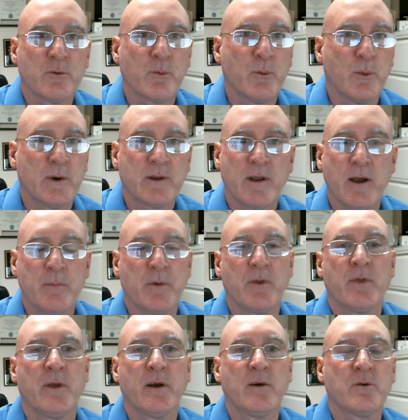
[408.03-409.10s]
What type of
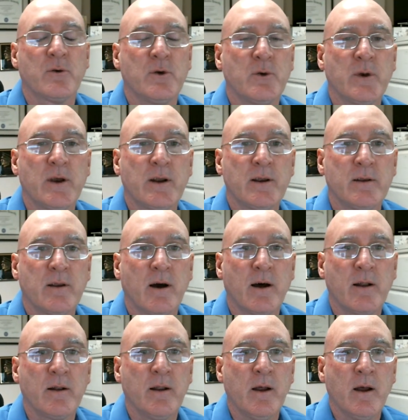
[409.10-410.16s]
things are you getting
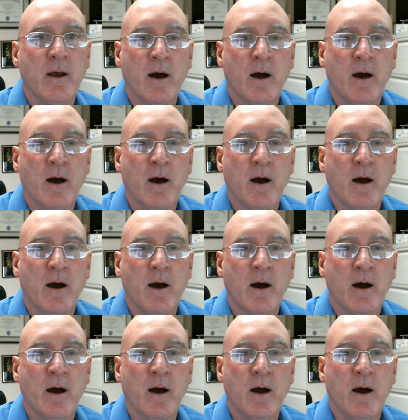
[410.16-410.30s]
done?